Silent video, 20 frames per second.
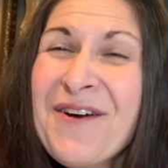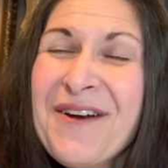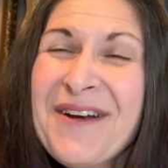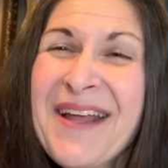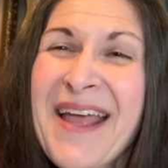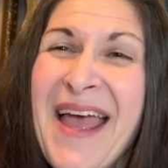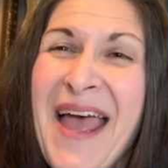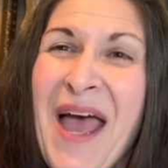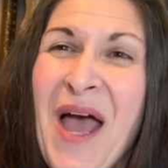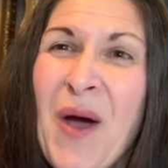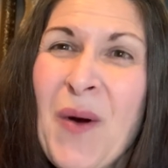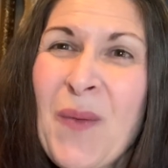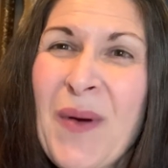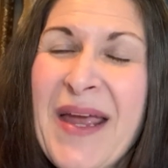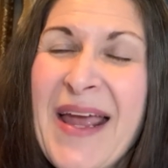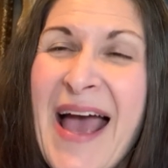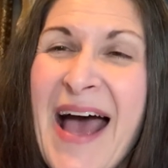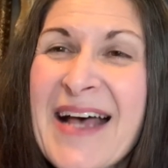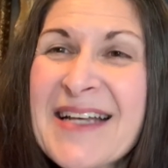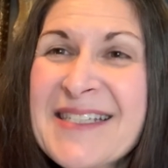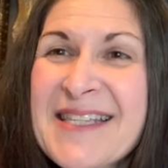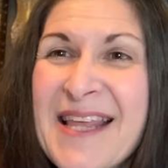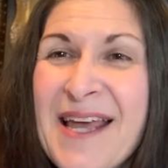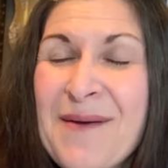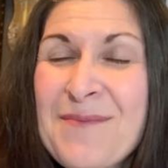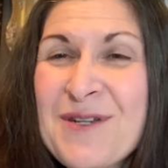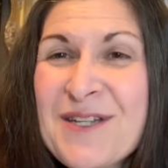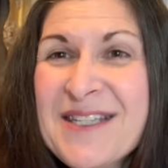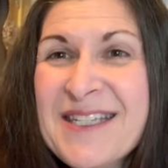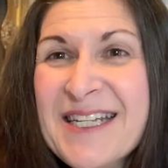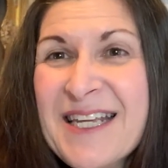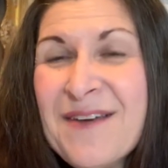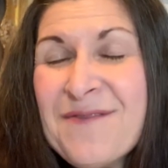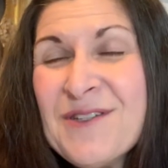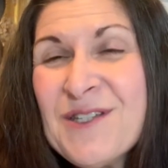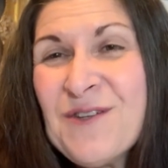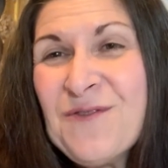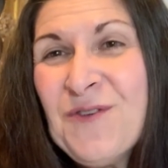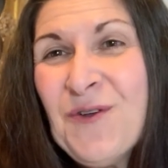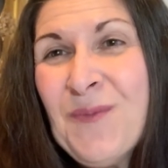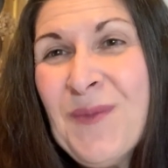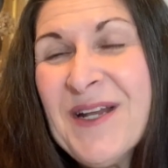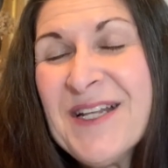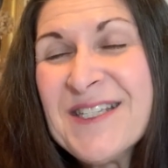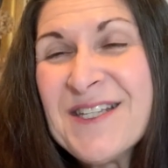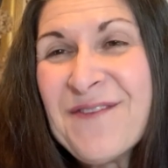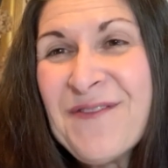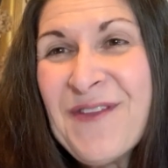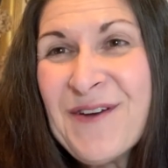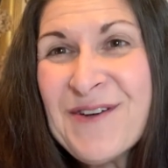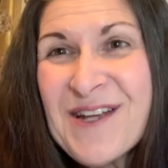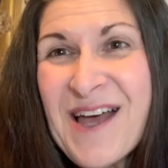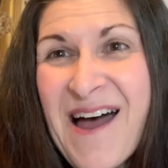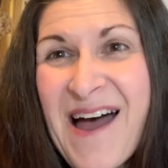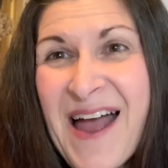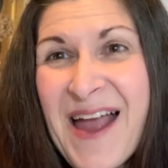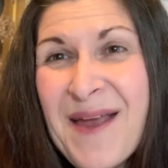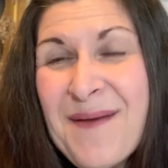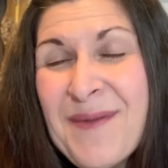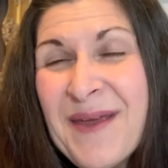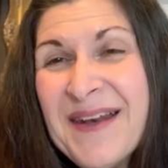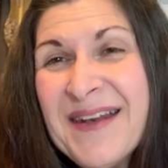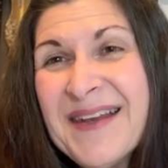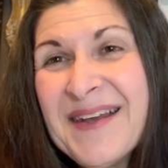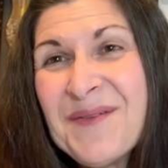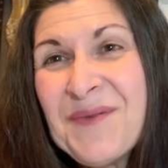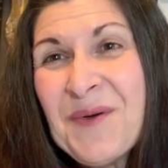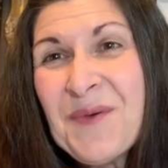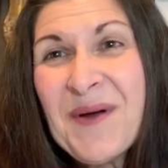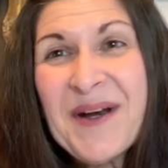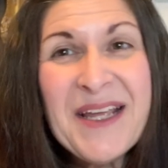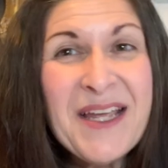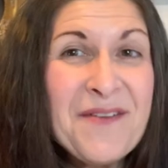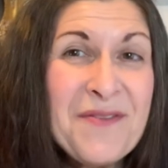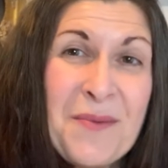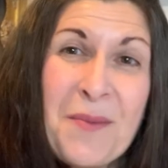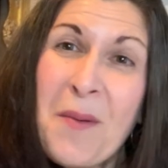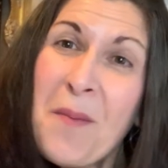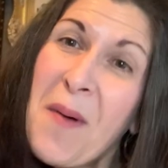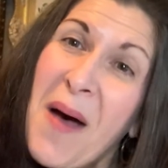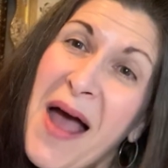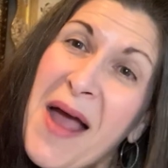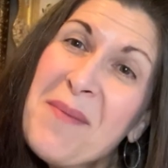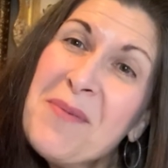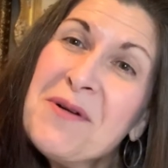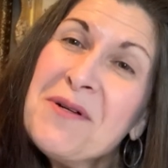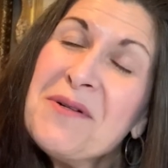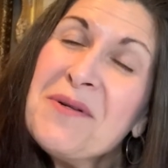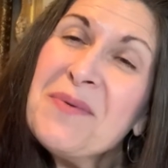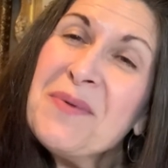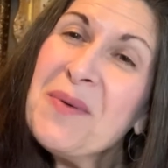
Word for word: And we ask them just to give us a few minutes of their time and we want to give them a Bible.